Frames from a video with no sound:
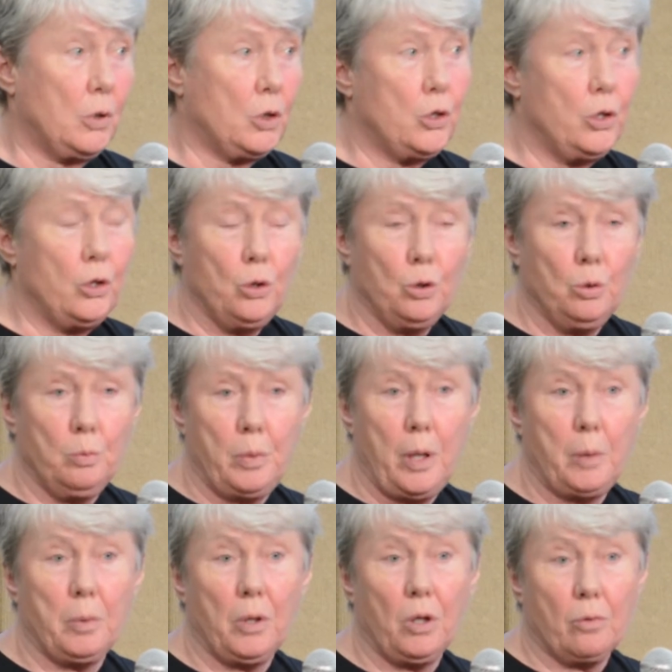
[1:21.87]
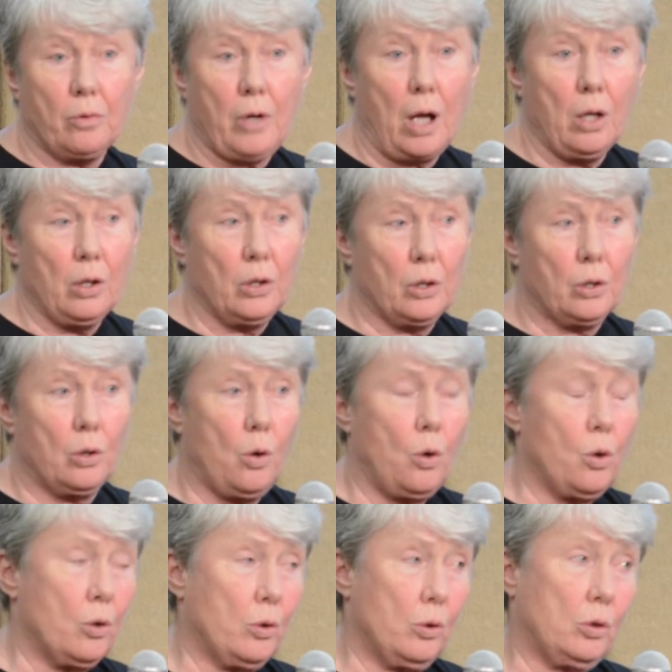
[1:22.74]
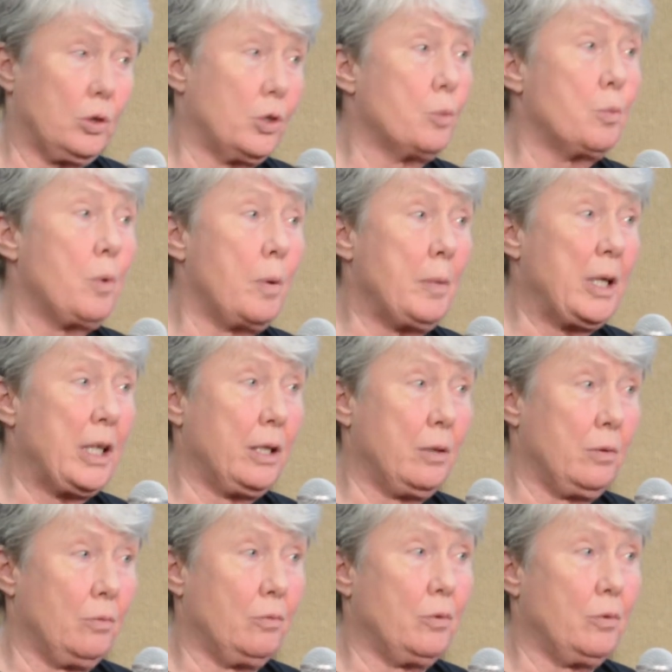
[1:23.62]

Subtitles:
to people of color or to women,